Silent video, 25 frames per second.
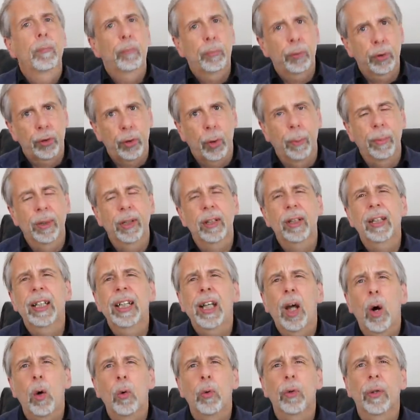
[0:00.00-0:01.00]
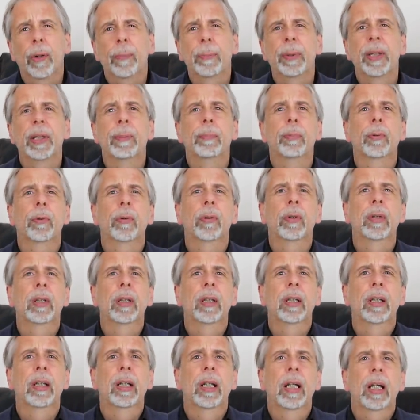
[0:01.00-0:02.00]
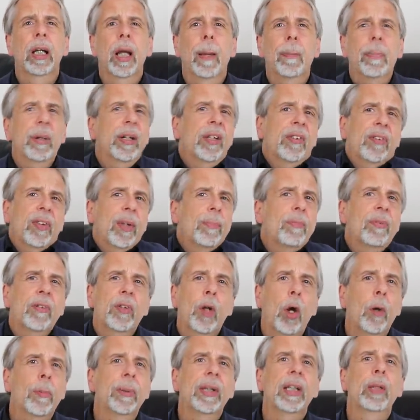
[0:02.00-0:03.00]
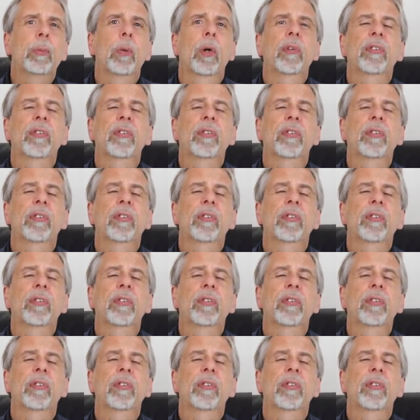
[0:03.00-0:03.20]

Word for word: Predominantly older people. But it seems nobody